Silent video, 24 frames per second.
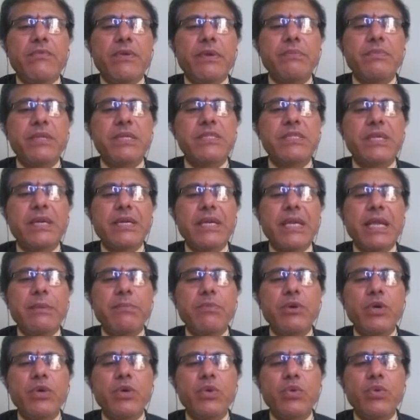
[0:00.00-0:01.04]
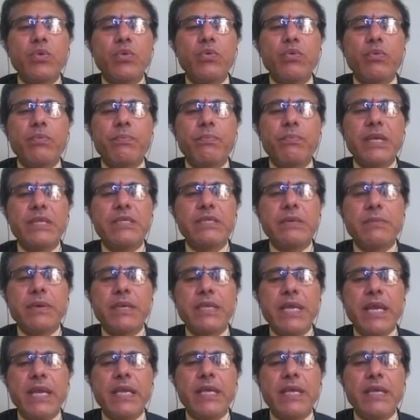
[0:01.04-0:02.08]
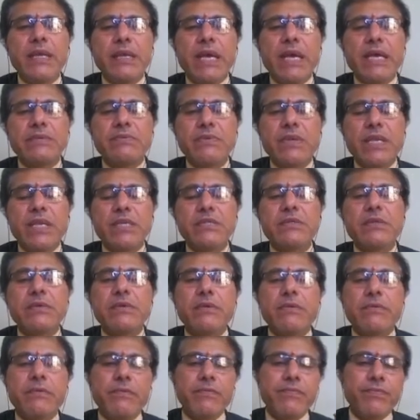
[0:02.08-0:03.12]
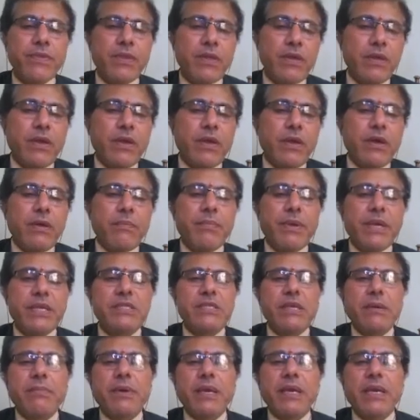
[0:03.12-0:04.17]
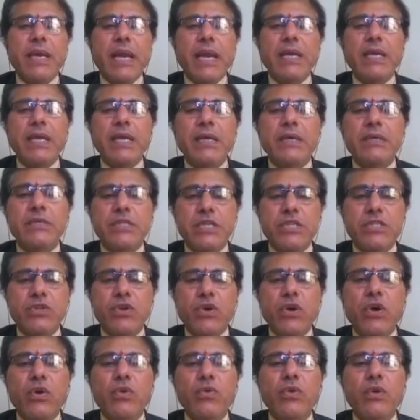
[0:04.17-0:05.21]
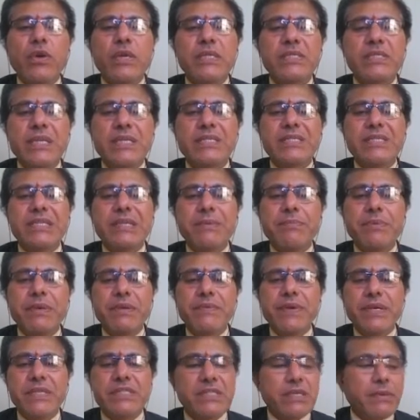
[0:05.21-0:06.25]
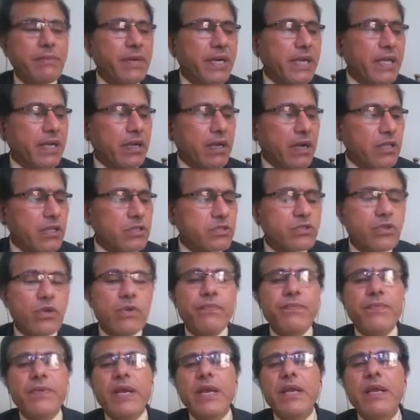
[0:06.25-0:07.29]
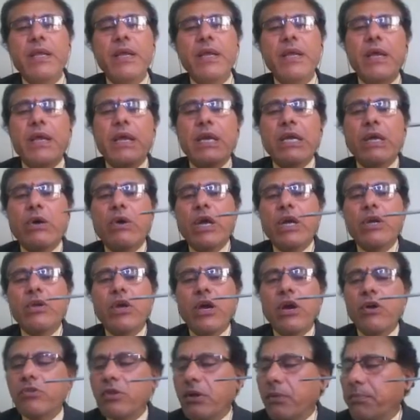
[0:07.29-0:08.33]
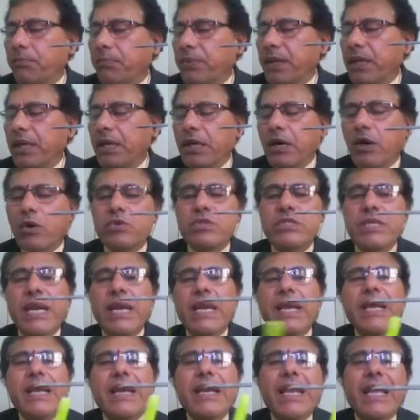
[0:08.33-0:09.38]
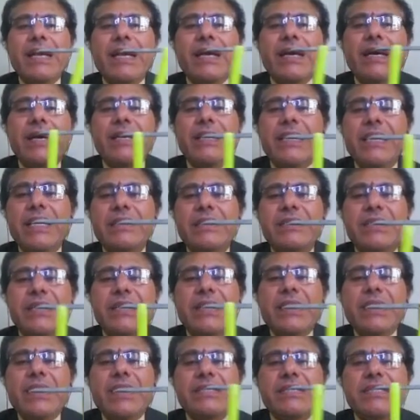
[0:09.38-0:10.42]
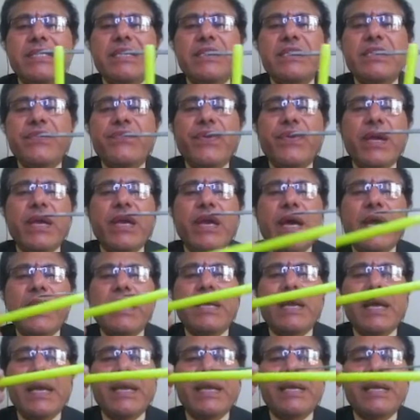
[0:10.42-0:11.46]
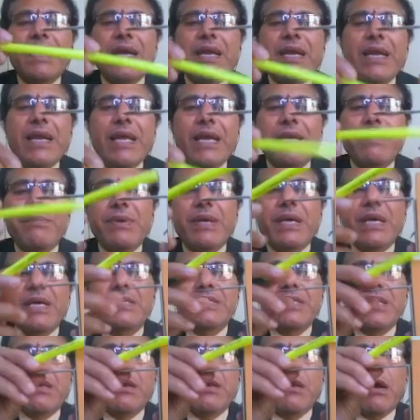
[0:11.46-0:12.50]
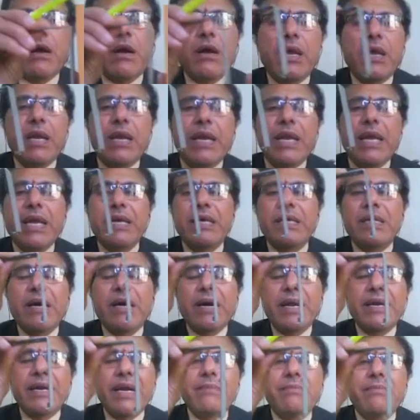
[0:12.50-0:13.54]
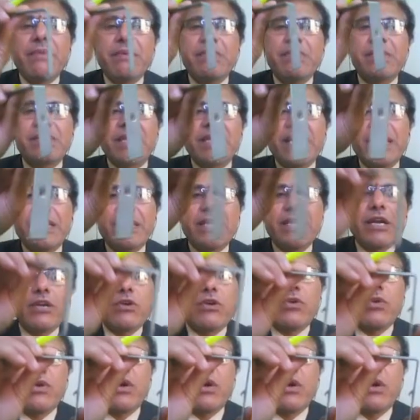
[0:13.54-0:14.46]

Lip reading: from this table 2, page number 18 as well as page number 19, just now discussed in the previous subheading also, right? Now I have to have the B, outstanding leg, is 65 and connected leg, because the longer leg 100 mm is connected